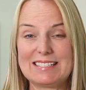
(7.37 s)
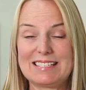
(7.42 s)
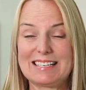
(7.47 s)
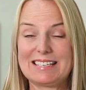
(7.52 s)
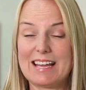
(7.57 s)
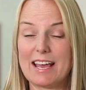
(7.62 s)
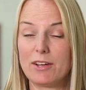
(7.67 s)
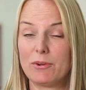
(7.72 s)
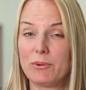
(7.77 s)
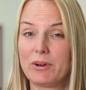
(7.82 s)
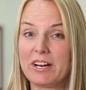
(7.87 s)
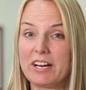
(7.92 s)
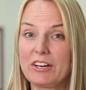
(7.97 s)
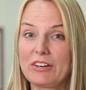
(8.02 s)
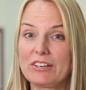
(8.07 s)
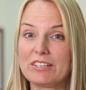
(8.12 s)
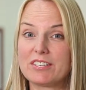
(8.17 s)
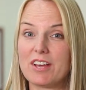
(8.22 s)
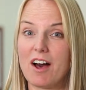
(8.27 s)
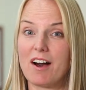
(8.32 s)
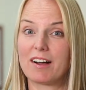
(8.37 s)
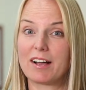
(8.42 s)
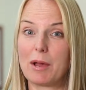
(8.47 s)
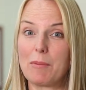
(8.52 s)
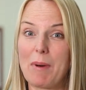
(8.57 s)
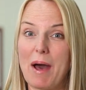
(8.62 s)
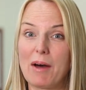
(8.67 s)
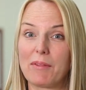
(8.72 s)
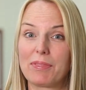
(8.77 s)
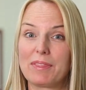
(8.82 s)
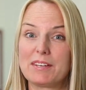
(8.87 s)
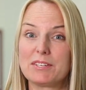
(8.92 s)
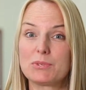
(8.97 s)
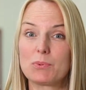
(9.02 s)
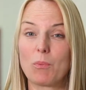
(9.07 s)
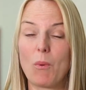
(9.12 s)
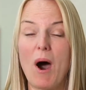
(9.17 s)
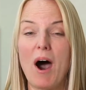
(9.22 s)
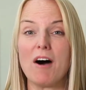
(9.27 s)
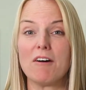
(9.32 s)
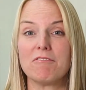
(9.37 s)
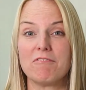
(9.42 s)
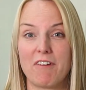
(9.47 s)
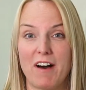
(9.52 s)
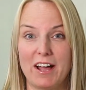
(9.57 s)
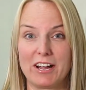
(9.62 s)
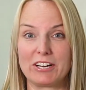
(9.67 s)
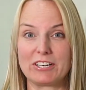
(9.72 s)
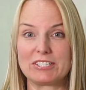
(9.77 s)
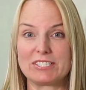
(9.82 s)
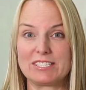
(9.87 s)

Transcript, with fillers: today we're here to talk about this wildfire